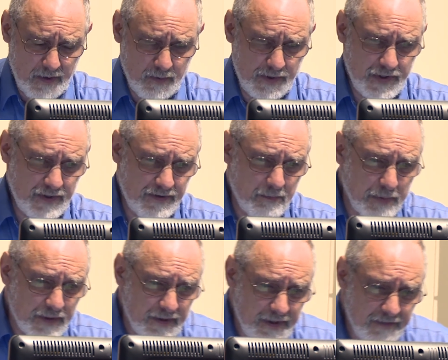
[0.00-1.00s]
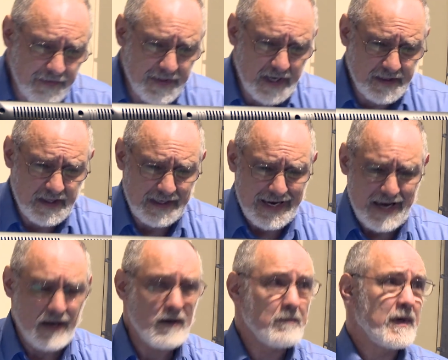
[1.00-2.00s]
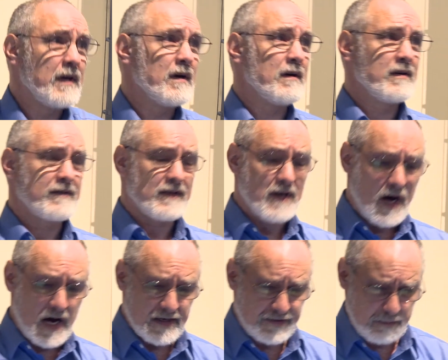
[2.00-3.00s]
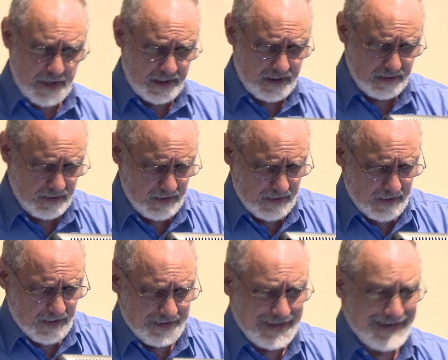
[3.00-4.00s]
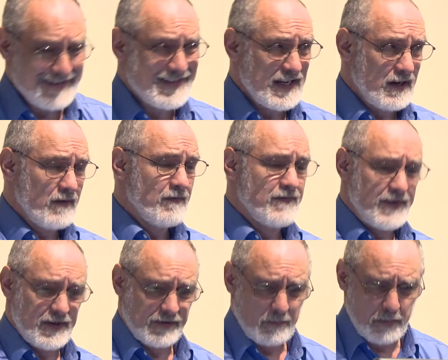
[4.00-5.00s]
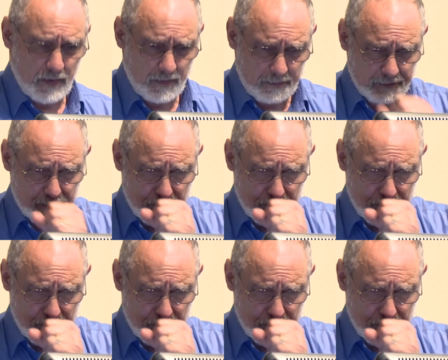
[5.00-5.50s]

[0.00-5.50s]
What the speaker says: which is a belief that the enemy is cosmic, that it's invisible.